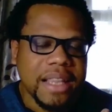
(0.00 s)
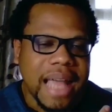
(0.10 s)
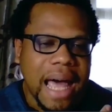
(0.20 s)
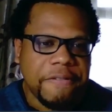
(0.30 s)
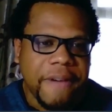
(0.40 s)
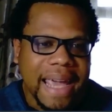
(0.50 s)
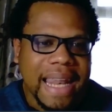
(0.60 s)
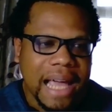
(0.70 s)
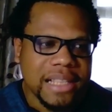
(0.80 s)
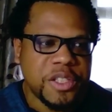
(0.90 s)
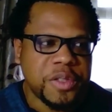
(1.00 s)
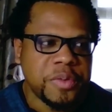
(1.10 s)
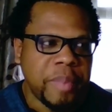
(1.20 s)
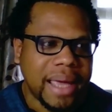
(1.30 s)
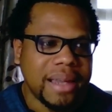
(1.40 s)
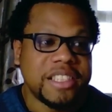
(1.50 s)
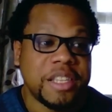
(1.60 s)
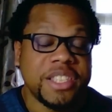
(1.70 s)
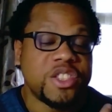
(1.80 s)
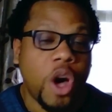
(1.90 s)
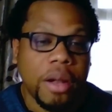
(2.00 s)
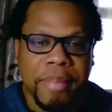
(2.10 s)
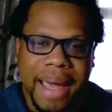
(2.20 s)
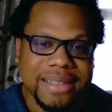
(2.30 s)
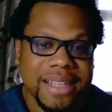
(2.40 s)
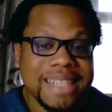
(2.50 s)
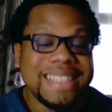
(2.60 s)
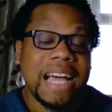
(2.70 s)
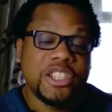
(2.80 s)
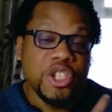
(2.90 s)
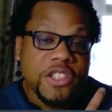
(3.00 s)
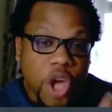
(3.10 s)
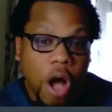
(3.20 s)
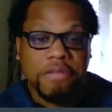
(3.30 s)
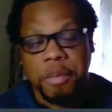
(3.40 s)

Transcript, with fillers: That finance mechanism is not meant to actually solve the